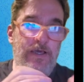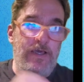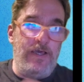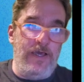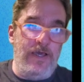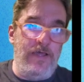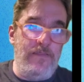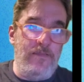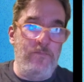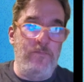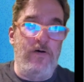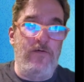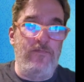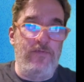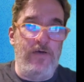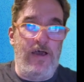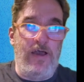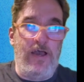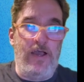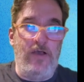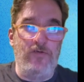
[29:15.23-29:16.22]
in the
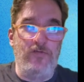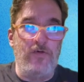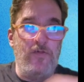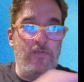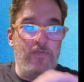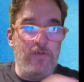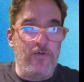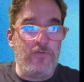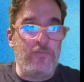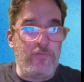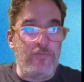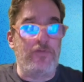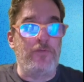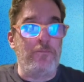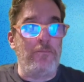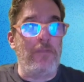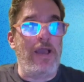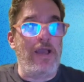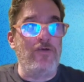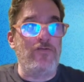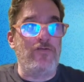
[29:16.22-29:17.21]
buffet. So this was
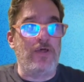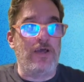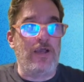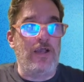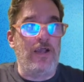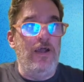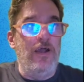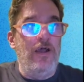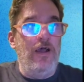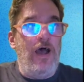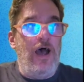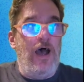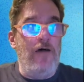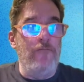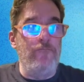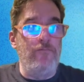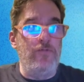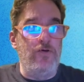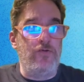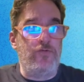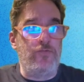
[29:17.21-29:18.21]
amazing.
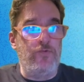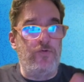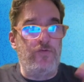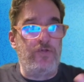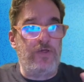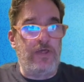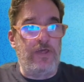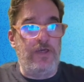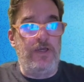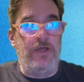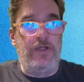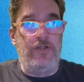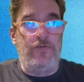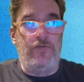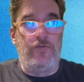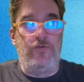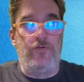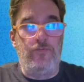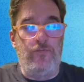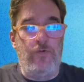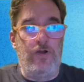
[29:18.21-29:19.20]
Um, this was akin
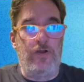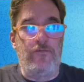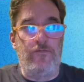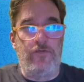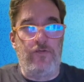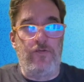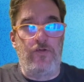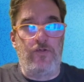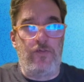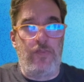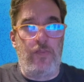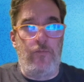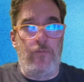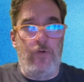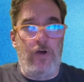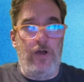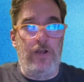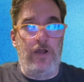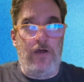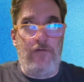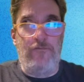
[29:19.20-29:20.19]
to one of the
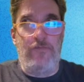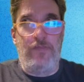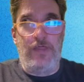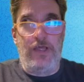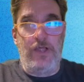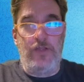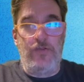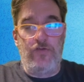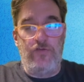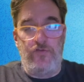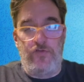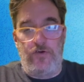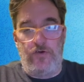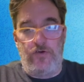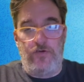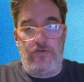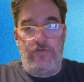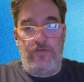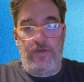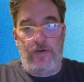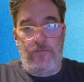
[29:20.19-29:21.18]
one of the
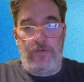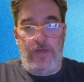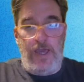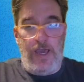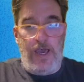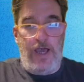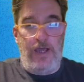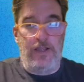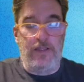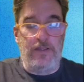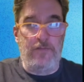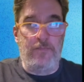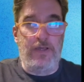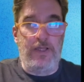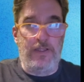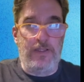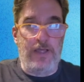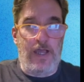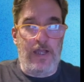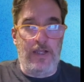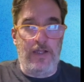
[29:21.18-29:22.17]
desserts that we had in the
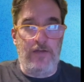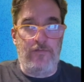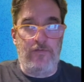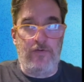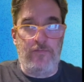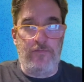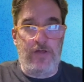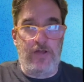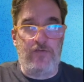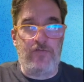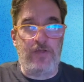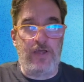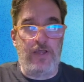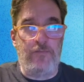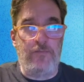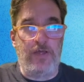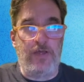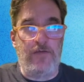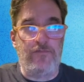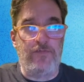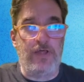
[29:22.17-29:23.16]
main dining room that
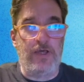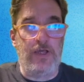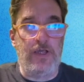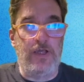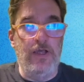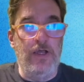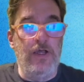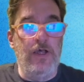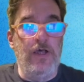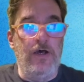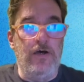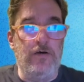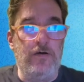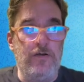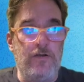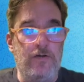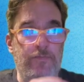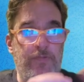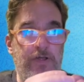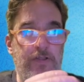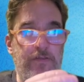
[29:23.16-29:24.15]
same evening. A
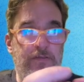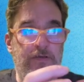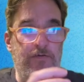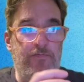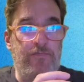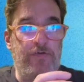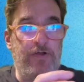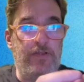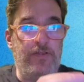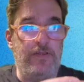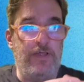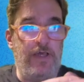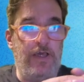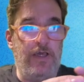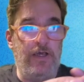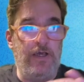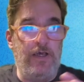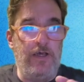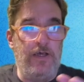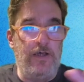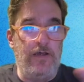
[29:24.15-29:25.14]
little bit different.
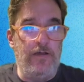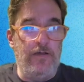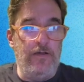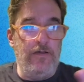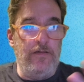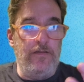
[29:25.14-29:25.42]
They uh,